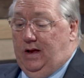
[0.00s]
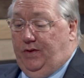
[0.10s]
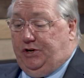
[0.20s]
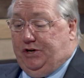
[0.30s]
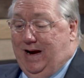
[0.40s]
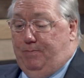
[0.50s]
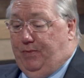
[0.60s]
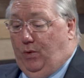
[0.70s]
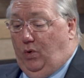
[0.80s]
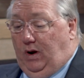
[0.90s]
The sheep
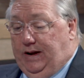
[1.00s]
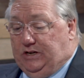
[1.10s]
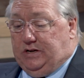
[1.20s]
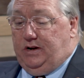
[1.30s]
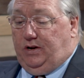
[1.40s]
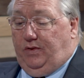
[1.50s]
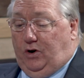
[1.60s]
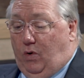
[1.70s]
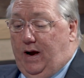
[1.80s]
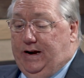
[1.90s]
that will listen to the
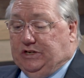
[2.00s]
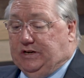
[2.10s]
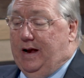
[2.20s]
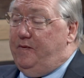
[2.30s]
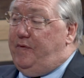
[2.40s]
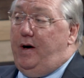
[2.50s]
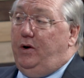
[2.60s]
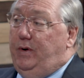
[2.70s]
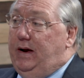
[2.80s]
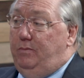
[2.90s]
Christ and
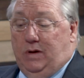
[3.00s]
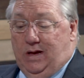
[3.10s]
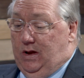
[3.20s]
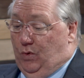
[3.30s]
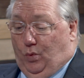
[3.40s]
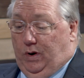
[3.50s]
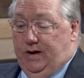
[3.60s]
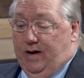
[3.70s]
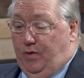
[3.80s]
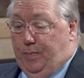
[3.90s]
follow him will
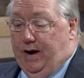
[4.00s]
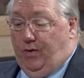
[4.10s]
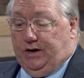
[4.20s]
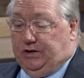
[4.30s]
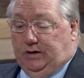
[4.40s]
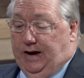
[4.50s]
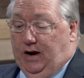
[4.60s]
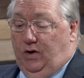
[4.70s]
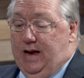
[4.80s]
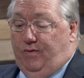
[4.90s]
never perish.
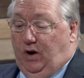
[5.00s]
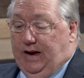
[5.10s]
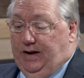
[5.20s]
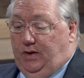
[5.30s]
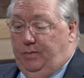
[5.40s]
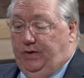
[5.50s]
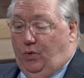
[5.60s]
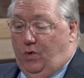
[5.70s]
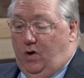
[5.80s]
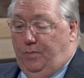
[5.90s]
He'll never lead them in the
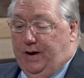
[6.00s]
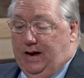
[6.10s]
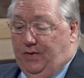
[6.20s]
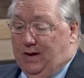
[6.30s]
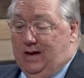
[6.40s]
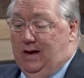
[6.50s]
wrong path.